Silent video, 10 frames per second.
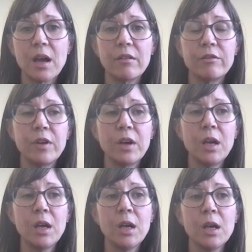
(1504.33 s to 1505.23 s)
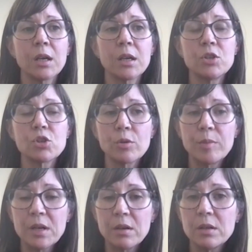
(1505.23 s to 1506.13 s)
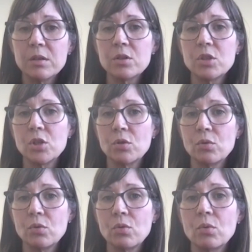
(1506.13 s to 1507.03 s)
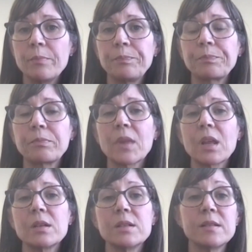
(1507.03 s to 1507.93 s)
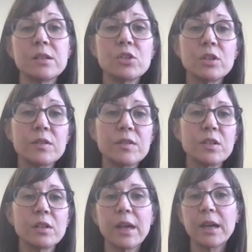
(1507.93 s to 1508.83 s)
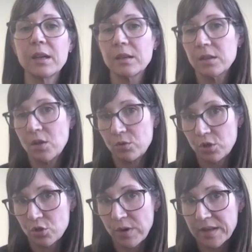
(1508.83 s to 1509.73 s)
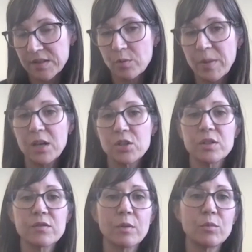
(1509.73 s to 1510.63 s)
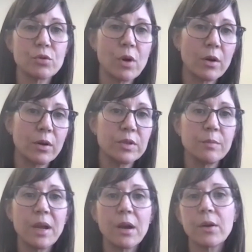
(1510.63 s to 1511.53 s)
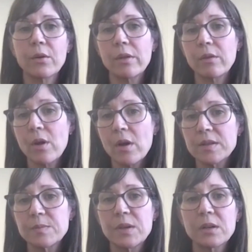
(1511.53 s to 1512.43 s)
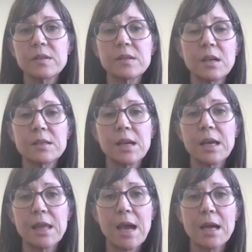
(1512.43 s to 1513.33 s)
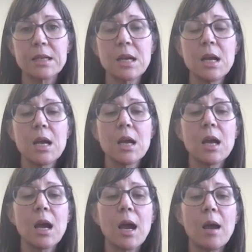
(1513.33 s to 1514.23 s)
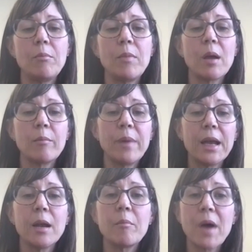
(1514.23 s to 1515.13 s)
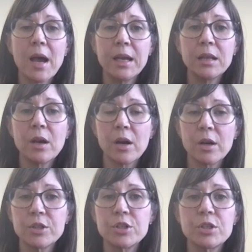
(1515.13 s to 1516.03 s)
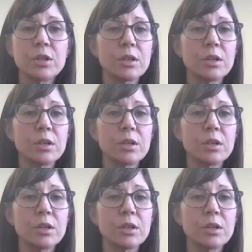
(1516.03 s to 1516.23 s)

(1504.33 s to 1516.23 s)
have contributed to the decisions to, like, you know, to transfer patients from Toronto to Barrie or other hospitals, things like that. But by and large,